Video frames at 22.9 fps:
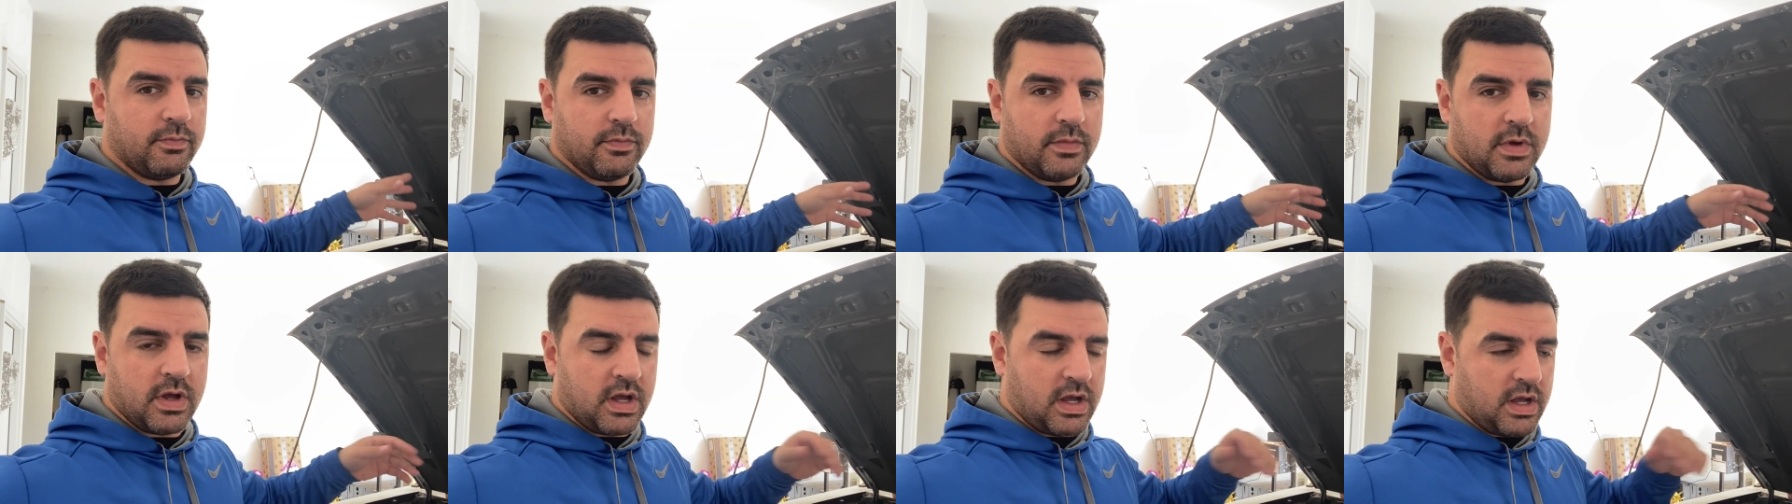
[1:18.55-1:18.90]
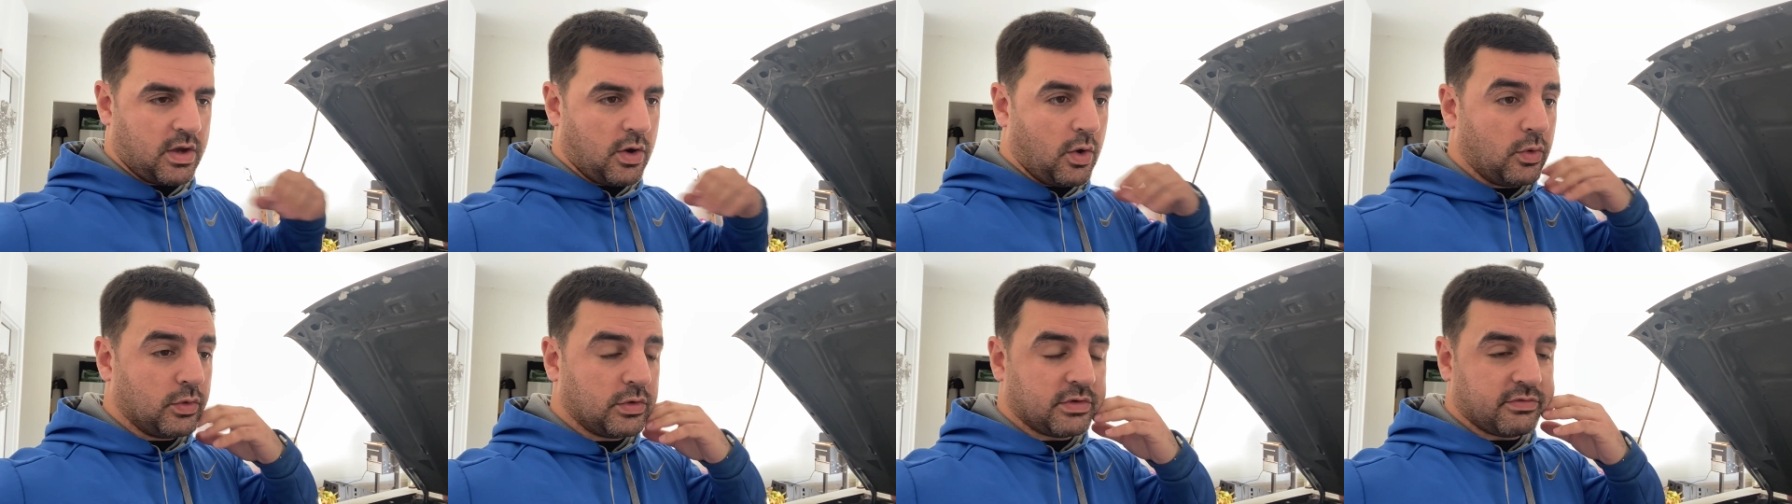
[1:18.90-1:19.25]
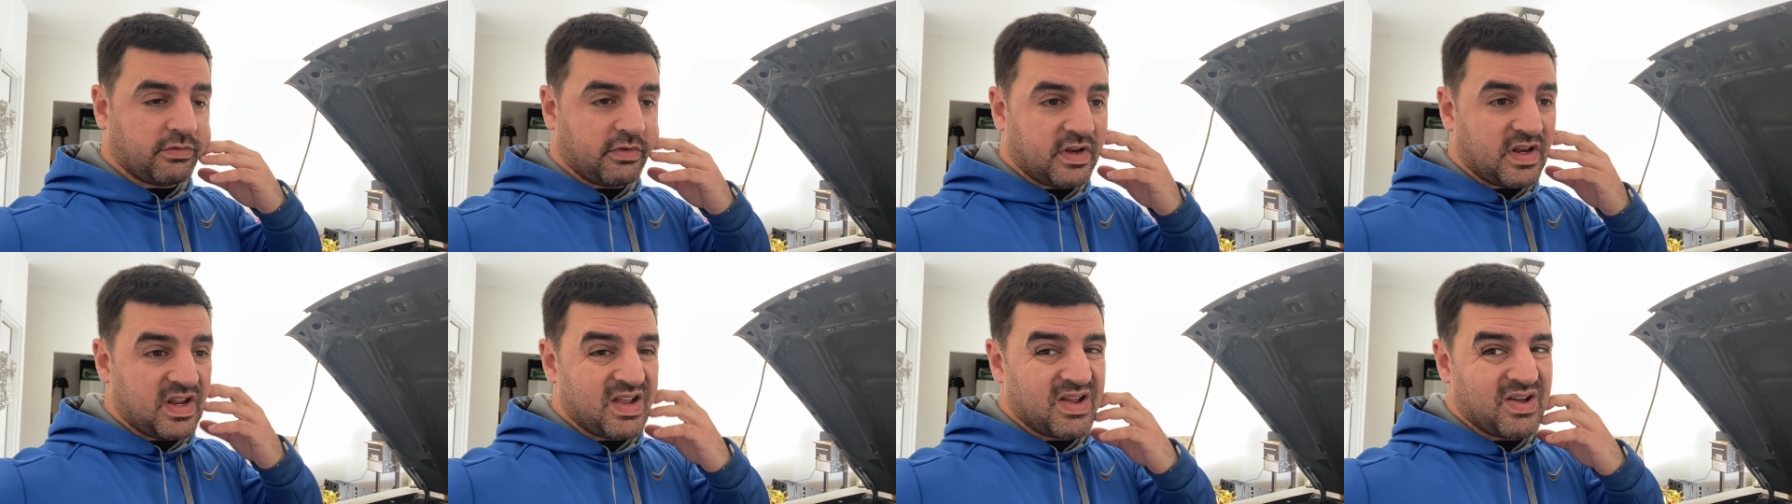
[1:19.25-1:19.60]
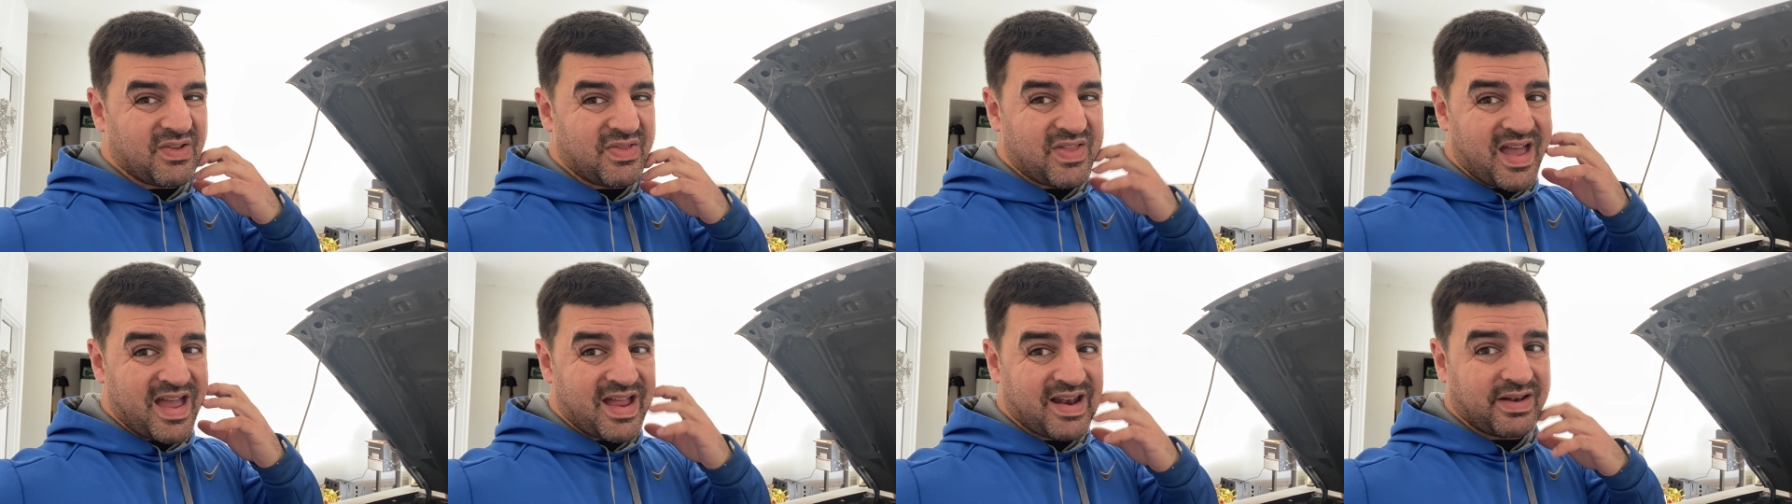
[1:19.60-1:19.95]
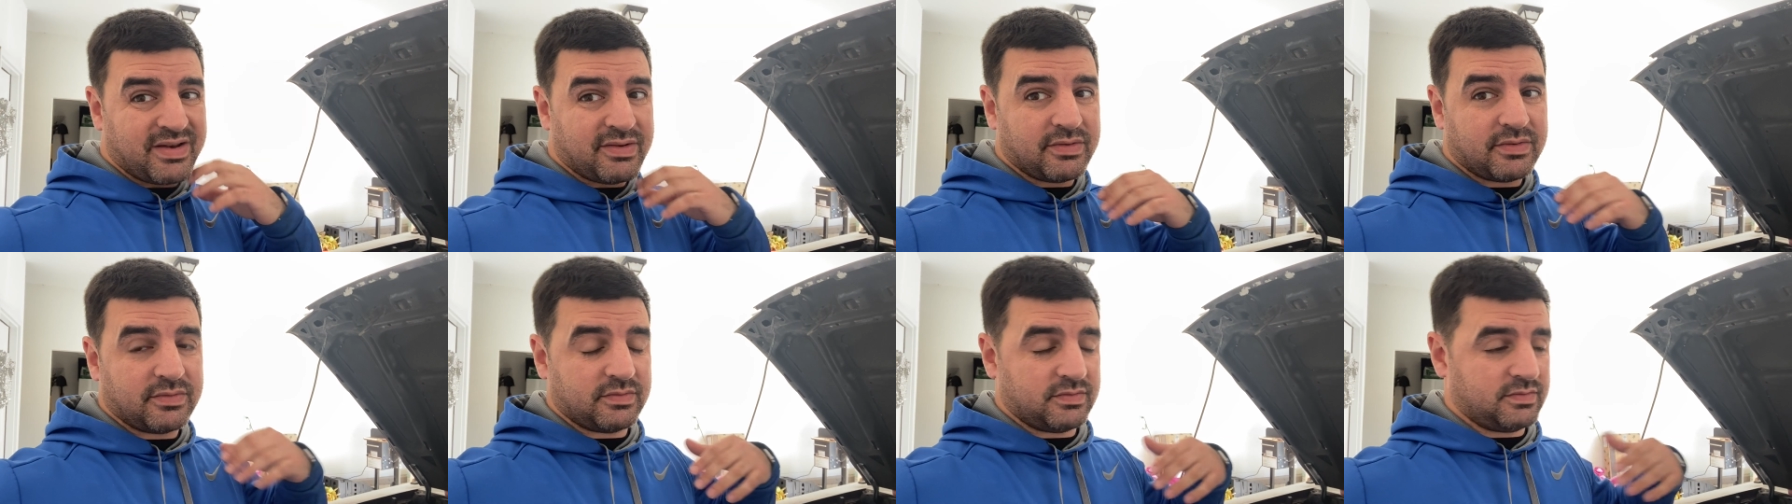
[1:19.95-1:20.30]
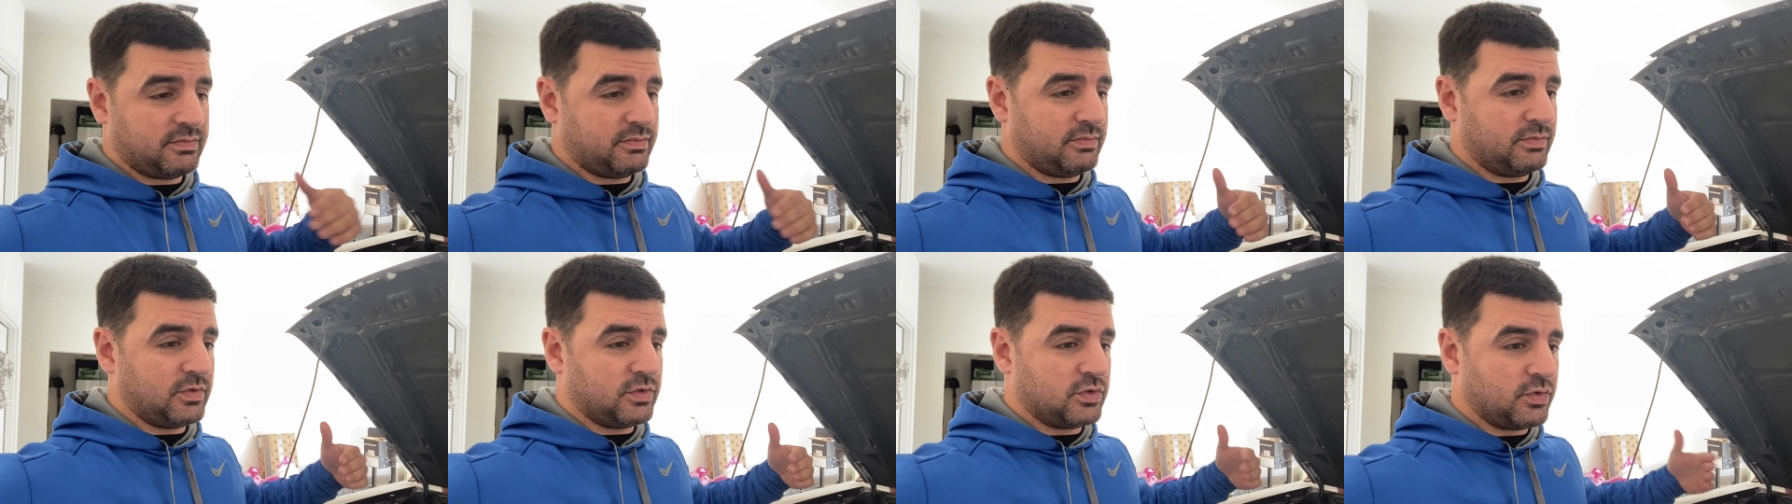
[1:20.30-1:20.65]
older video, that
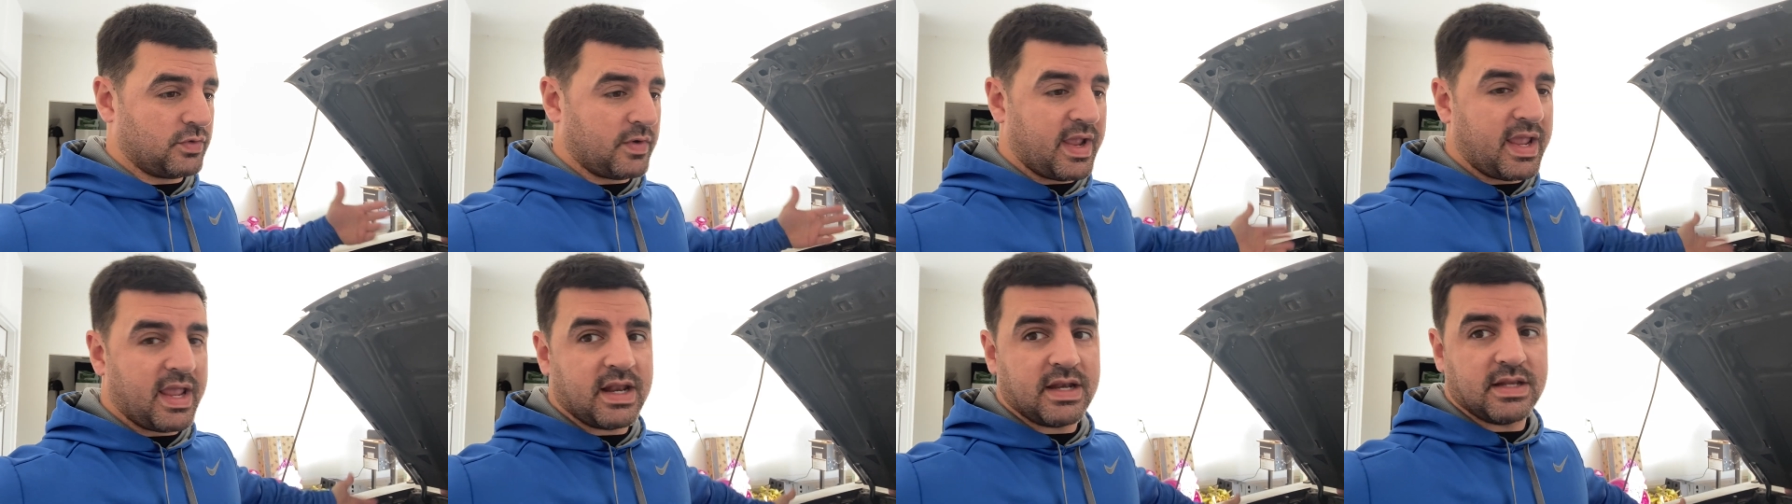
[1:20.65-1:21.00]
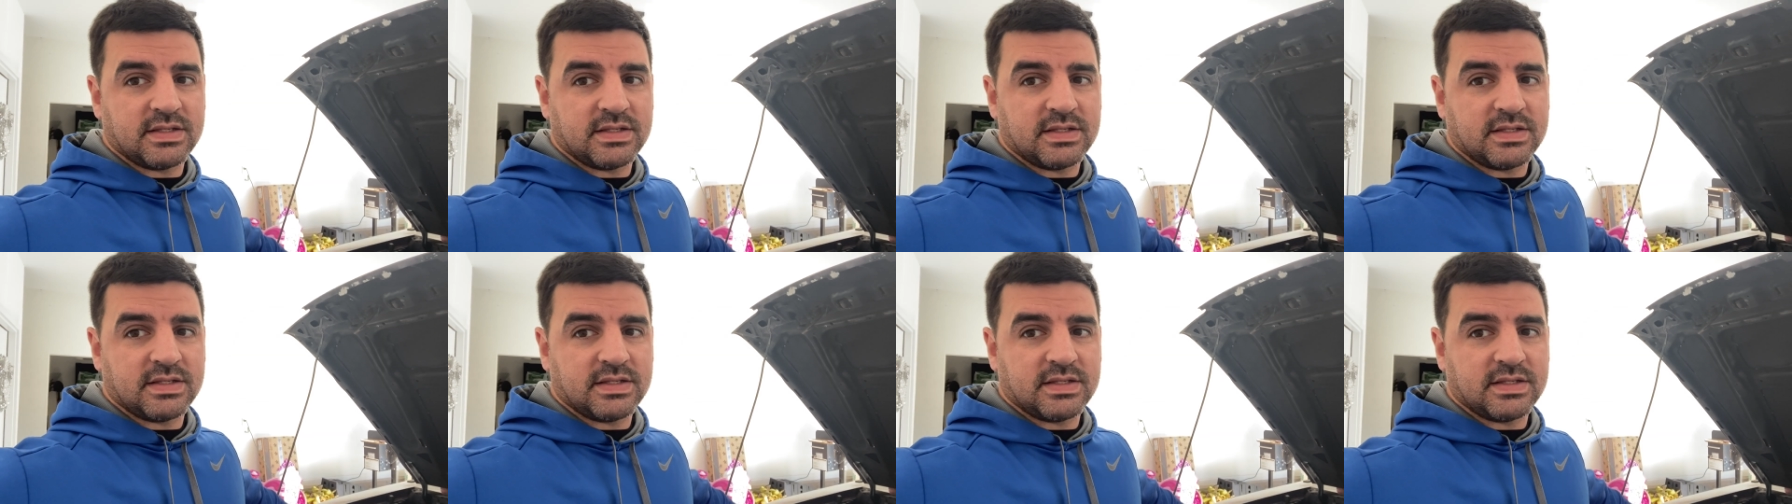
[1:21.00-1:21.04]
drain